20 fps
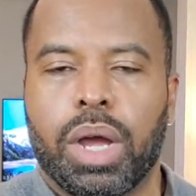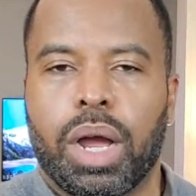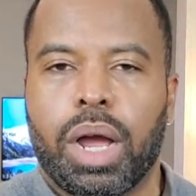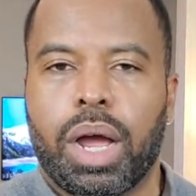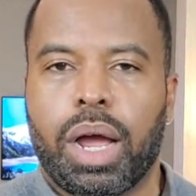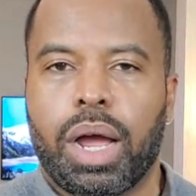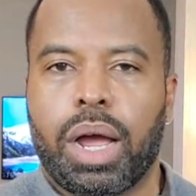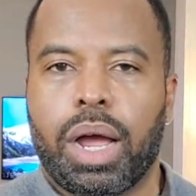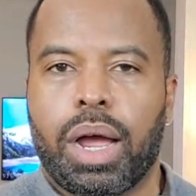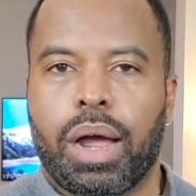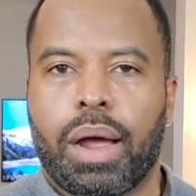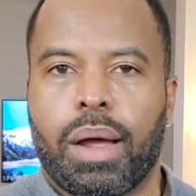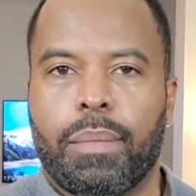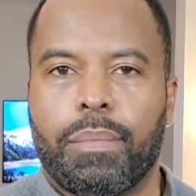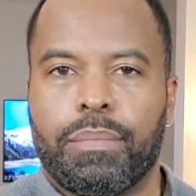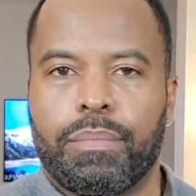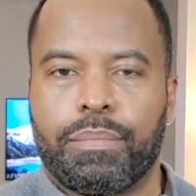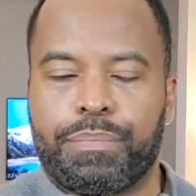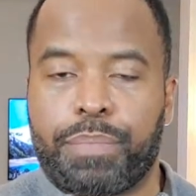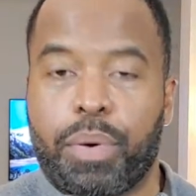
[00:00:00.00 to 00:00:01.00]
uh,
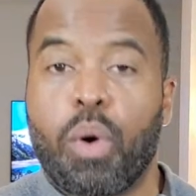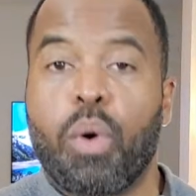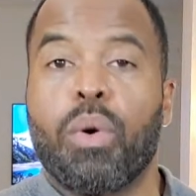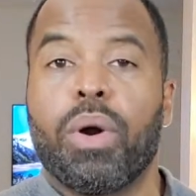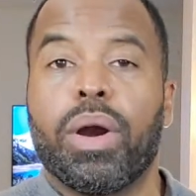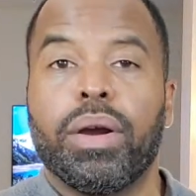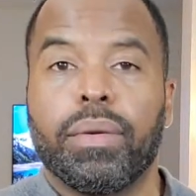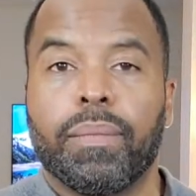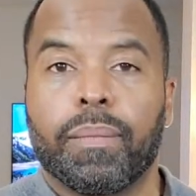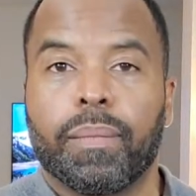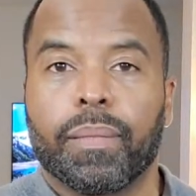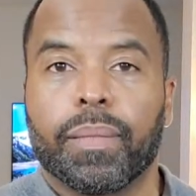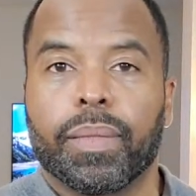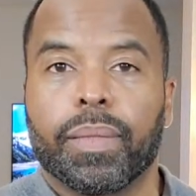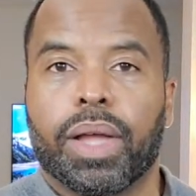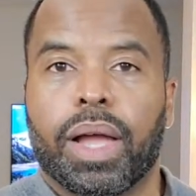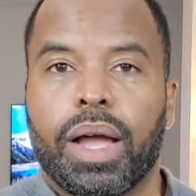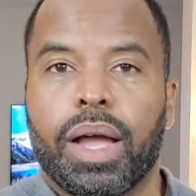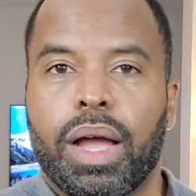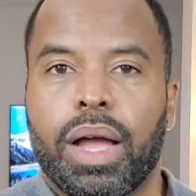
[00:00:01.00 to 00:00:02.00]
porn,
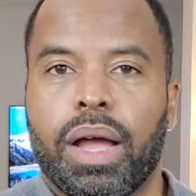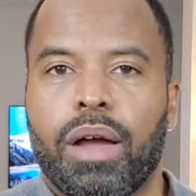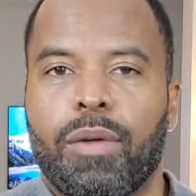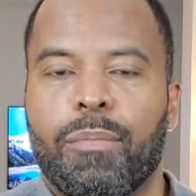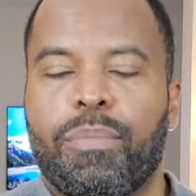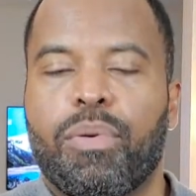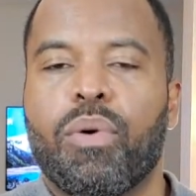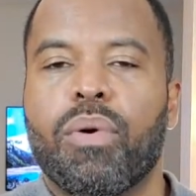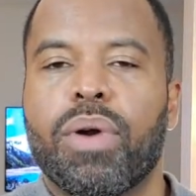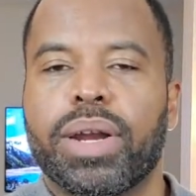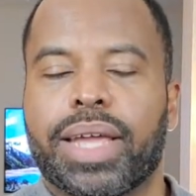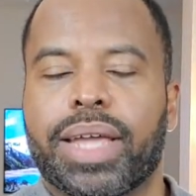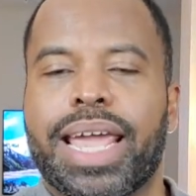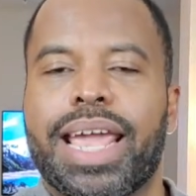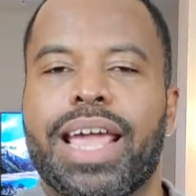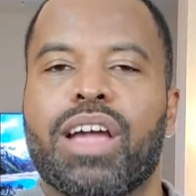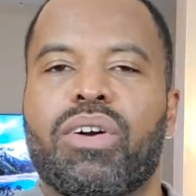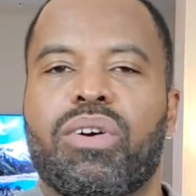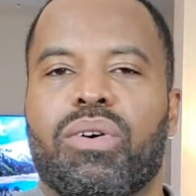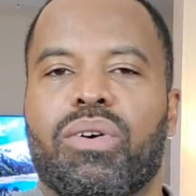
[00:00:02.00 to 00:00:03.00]
porn
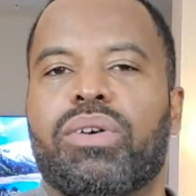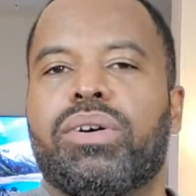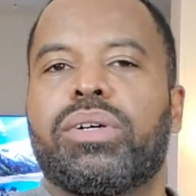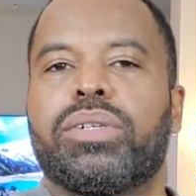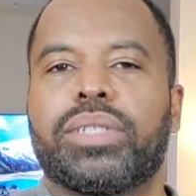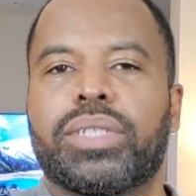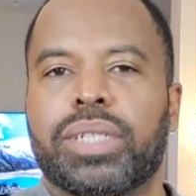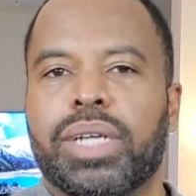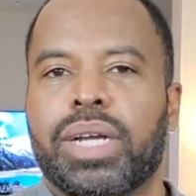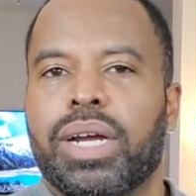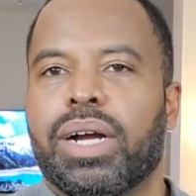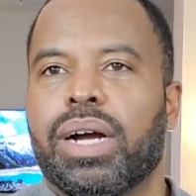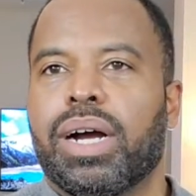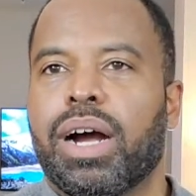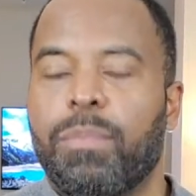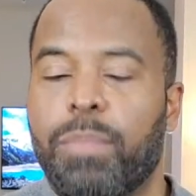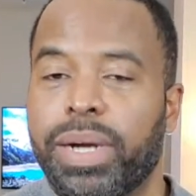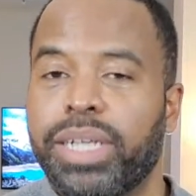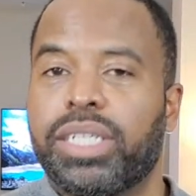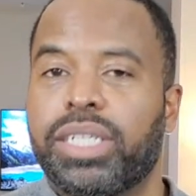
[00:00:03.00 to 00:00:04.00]
can cause
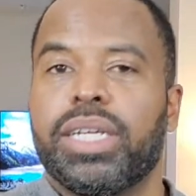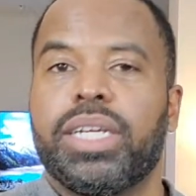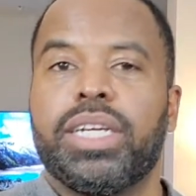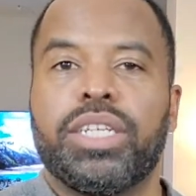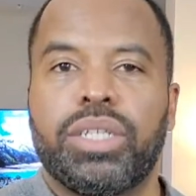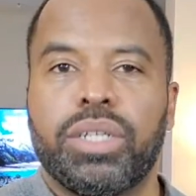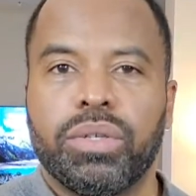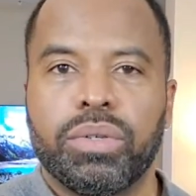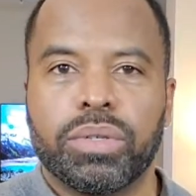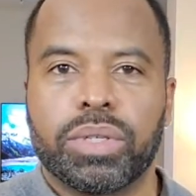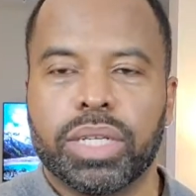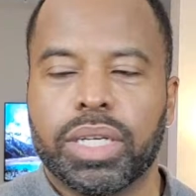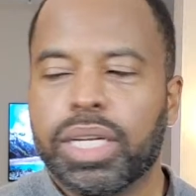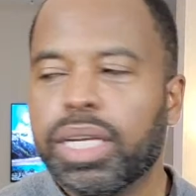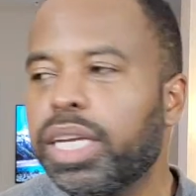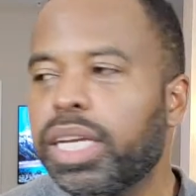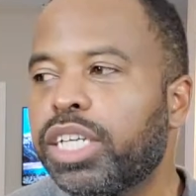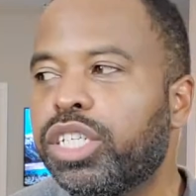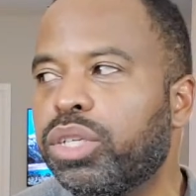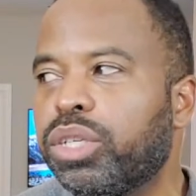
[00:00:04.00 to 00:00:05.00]
a bunch of issues. And
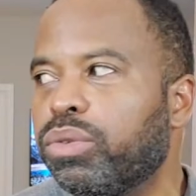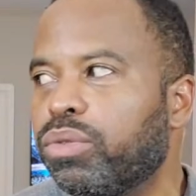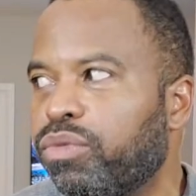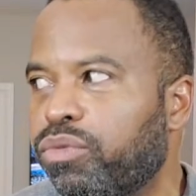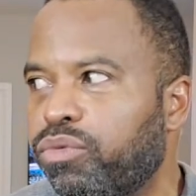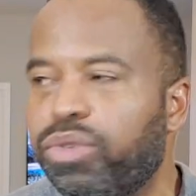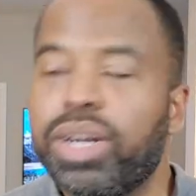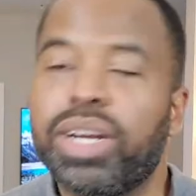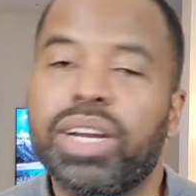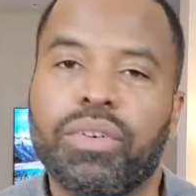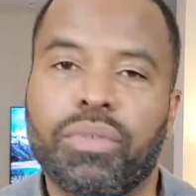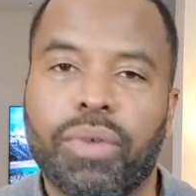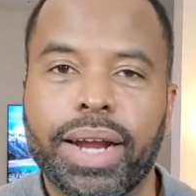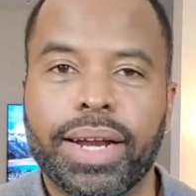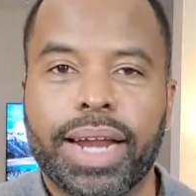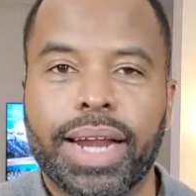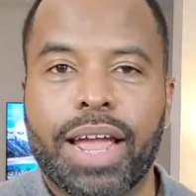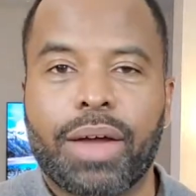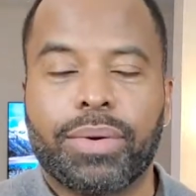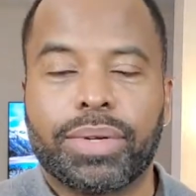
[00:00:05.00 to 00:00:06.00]
the issue really right
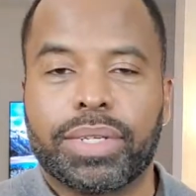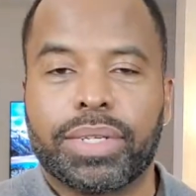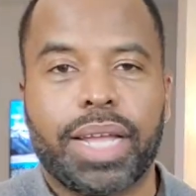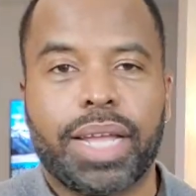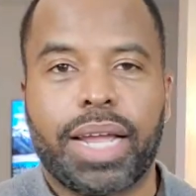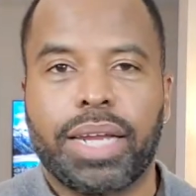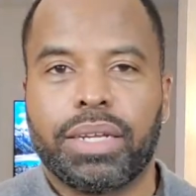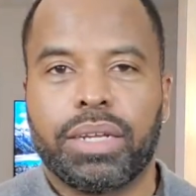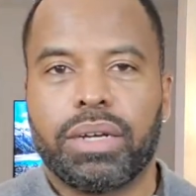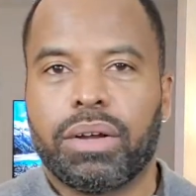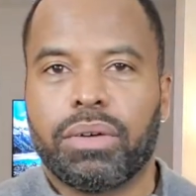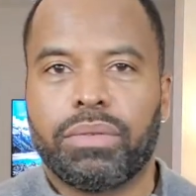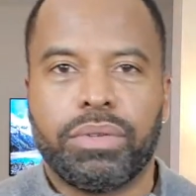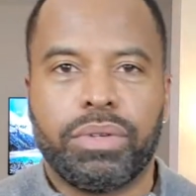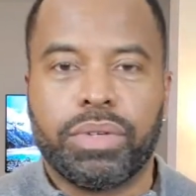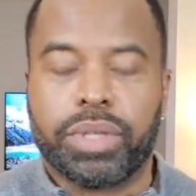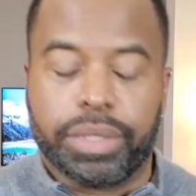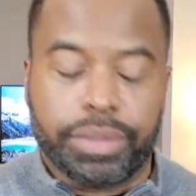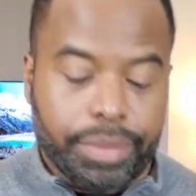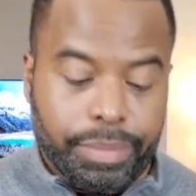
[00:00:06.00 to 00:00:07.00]
now is that, you know,
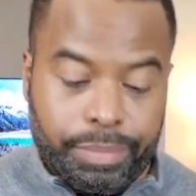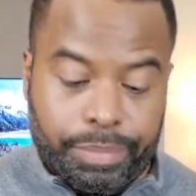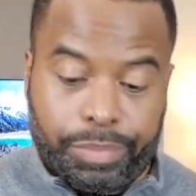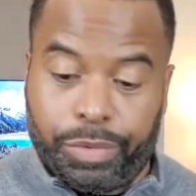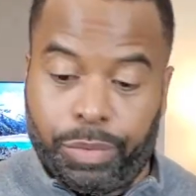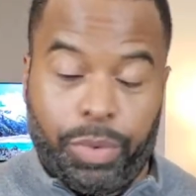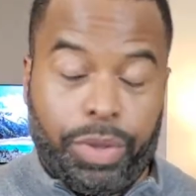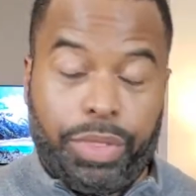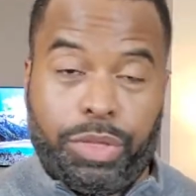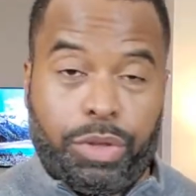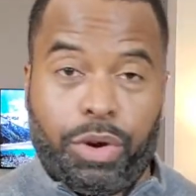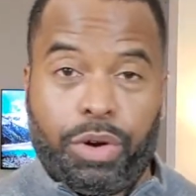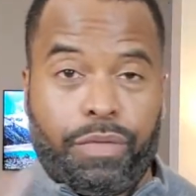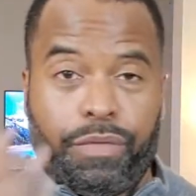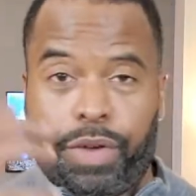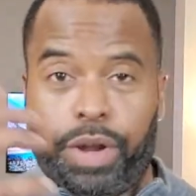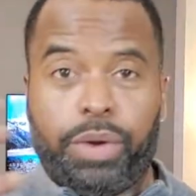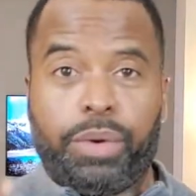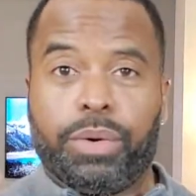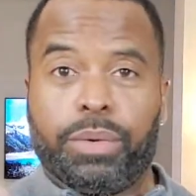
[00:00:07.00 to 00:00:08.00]
you can, with your
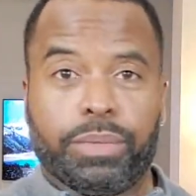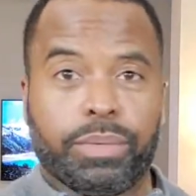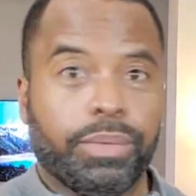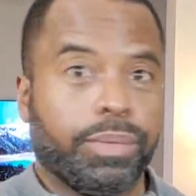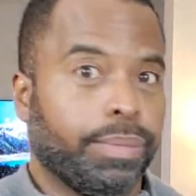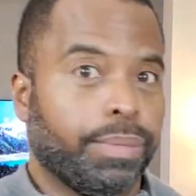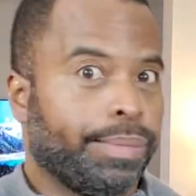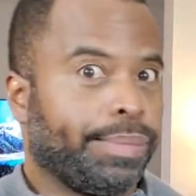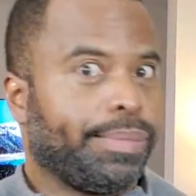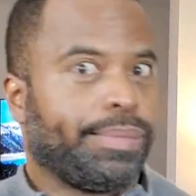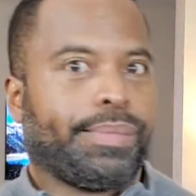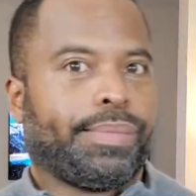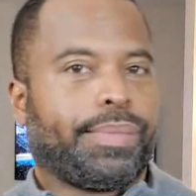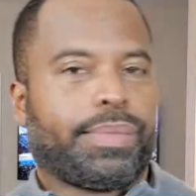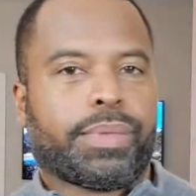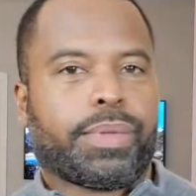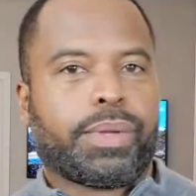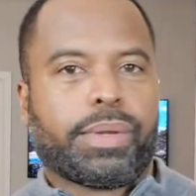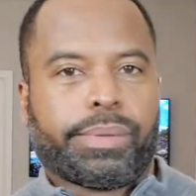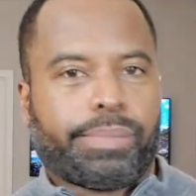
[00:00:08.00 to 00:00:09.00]
phone,
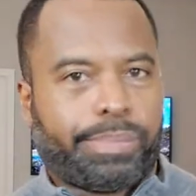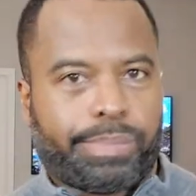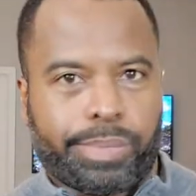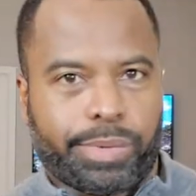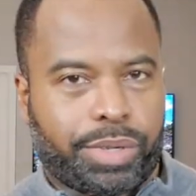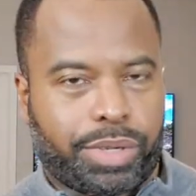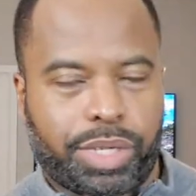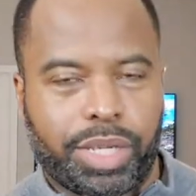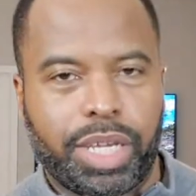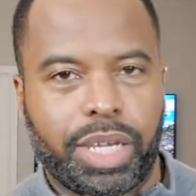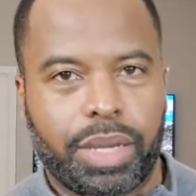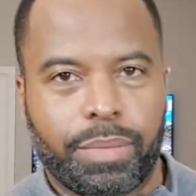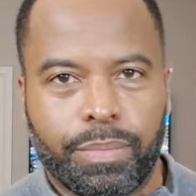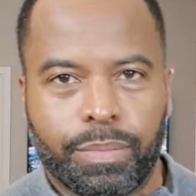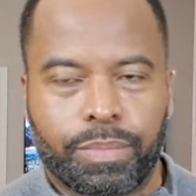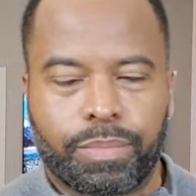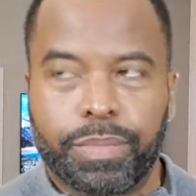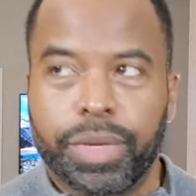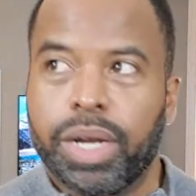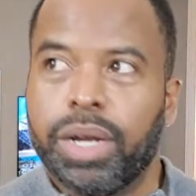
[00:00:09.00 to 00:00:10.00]
see